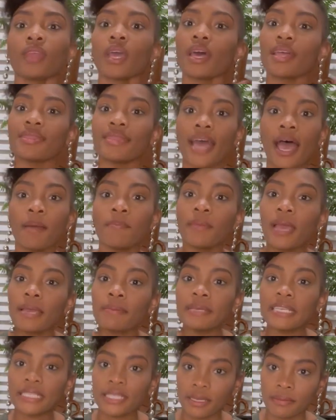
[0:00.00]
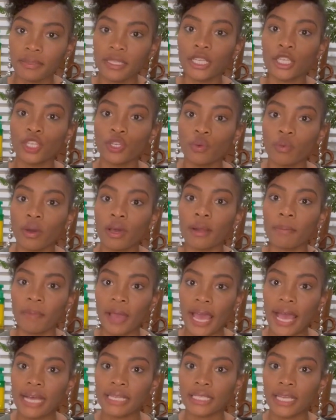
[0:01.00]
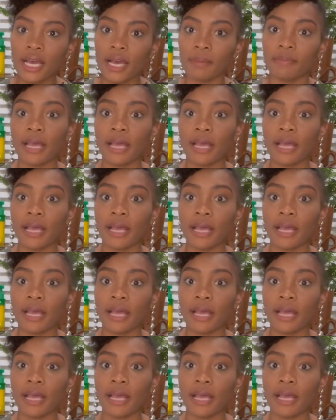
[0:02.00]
that may be something you want to pass up.